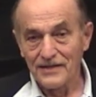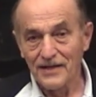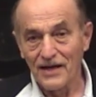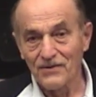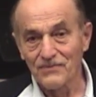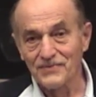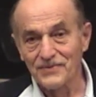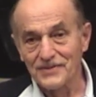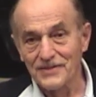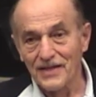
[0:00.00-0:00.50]

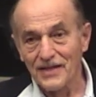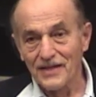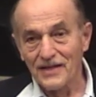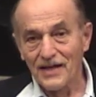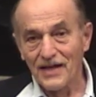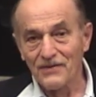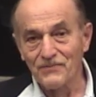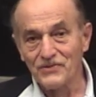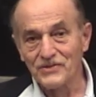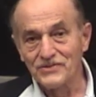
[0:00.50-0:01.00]
Now,
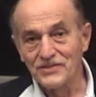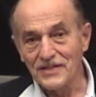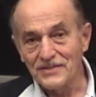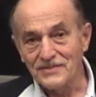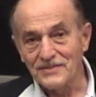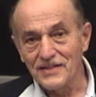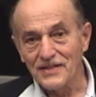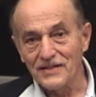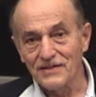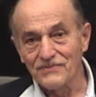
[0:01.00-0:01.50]
if you
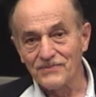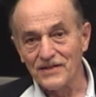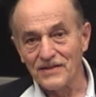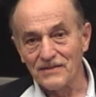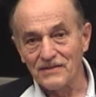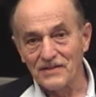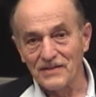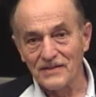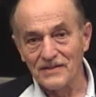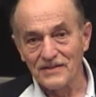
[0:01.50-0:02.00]
just think of
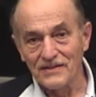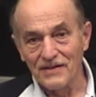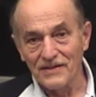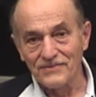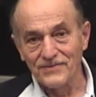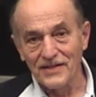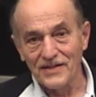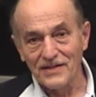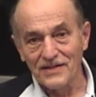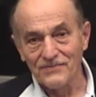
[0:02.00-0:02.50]
the,
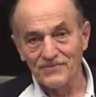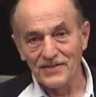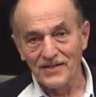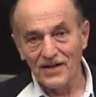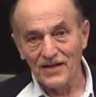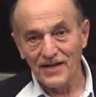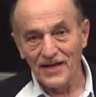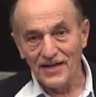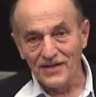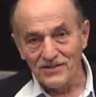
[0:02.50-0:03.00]
think of
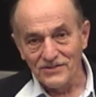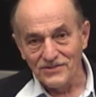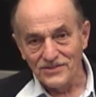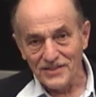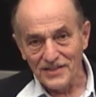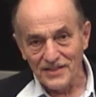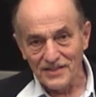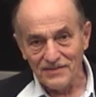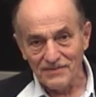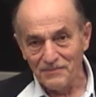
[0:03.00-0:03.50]
the
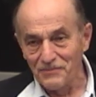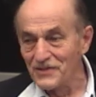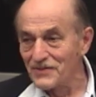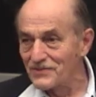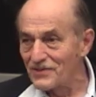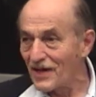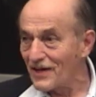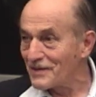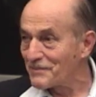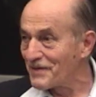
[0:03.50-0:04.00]
energy, I
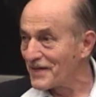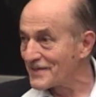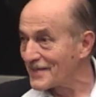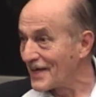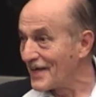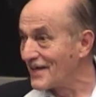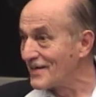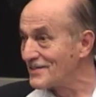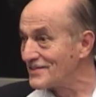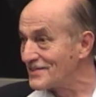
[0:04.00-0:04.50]
mean, talk about
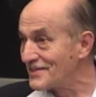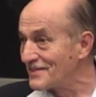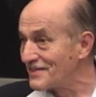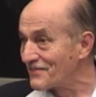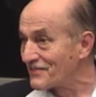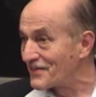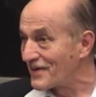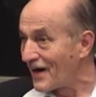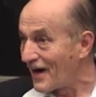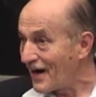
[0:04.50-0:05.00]
the energy
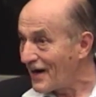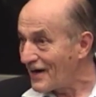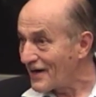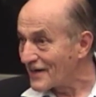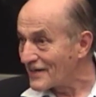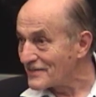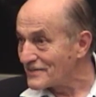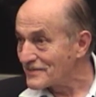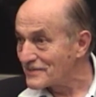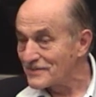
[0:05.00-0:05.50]
of
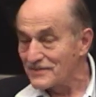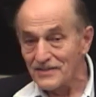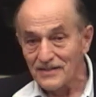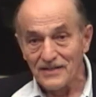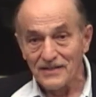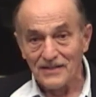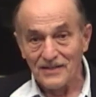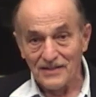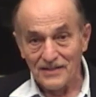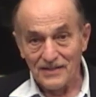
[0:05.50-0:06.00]
cars.
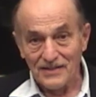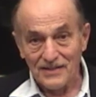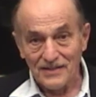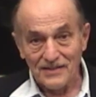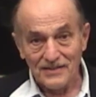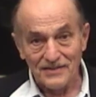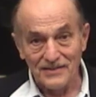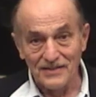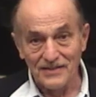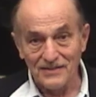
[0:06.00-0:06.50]

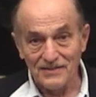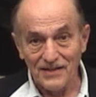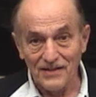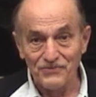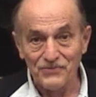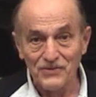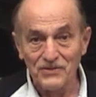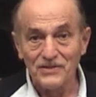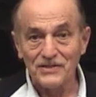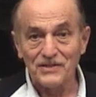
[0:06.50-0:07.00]

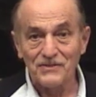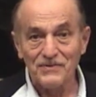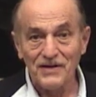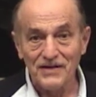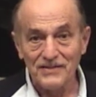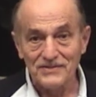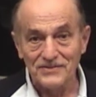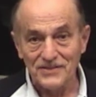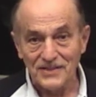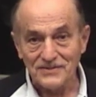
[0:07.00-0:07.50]
If you look
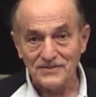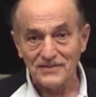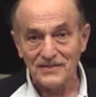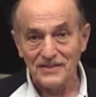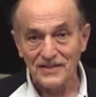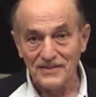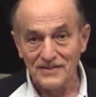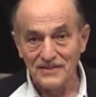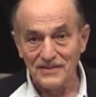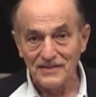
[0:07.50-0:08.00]
around just
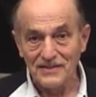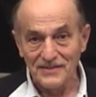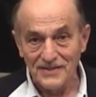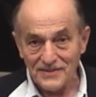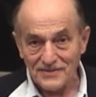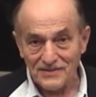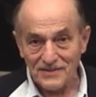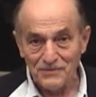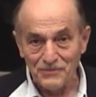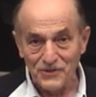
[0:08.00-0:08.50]
in
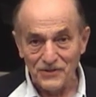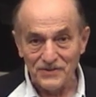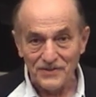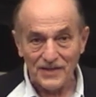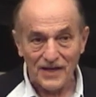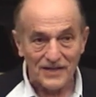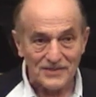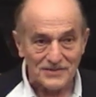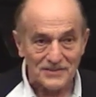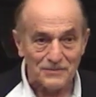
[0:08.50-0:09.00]
this
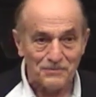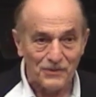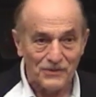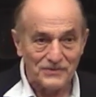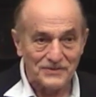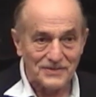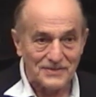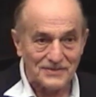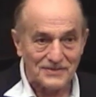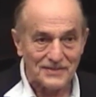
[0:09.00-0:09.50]
community, I
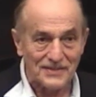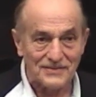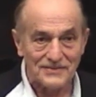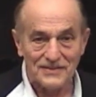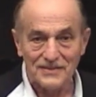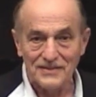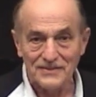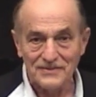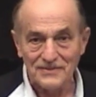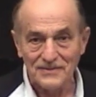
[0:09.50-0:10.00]
suppose it's
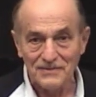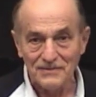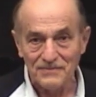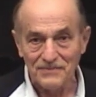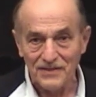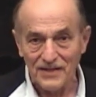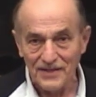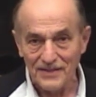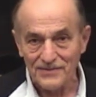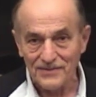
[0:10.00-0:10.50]
as it is in
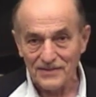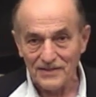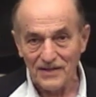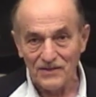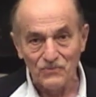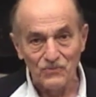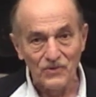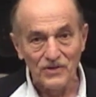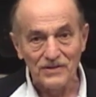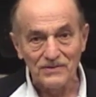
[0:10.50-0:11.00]

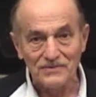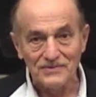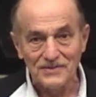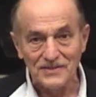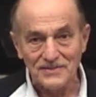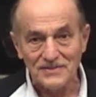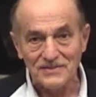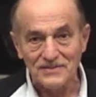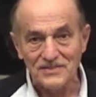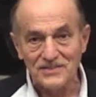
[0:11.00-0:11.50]
Ithaca, we're
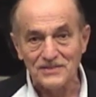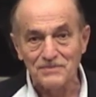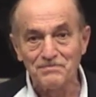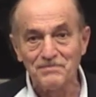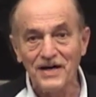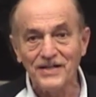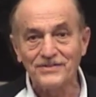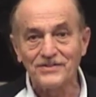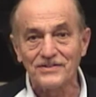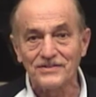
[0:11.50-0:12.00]
just
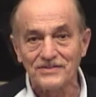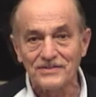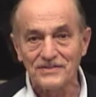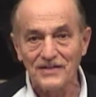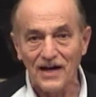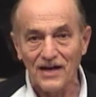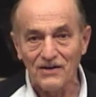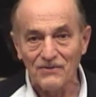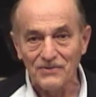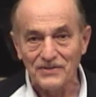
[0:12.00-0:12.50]
smothered
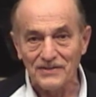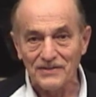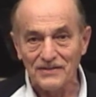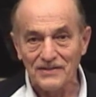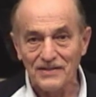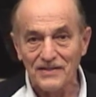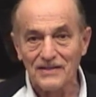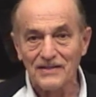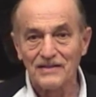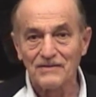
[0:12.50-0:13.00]
now with,
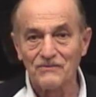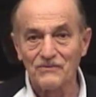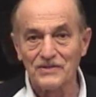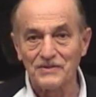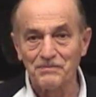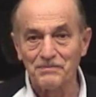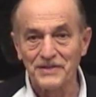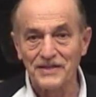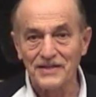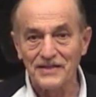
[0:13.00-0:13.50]

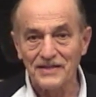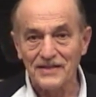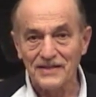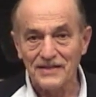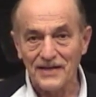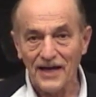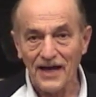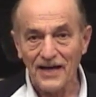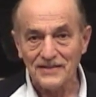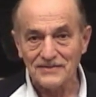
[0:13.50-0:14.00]
with
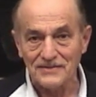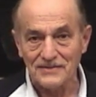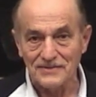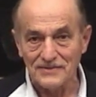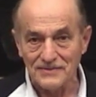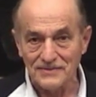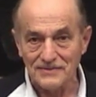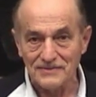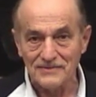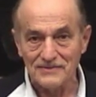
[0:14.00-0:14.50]
beginning
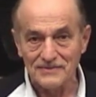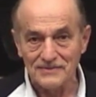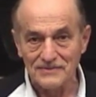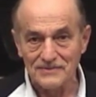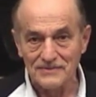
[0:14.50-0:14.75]
castles.